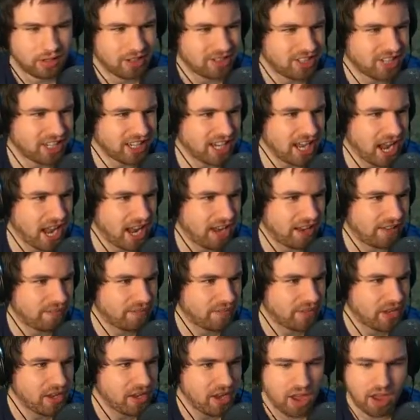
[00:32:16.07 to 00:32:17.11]
To get
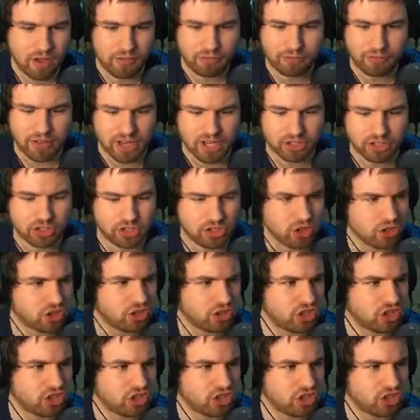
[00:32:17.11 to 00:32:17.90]
Hephaestus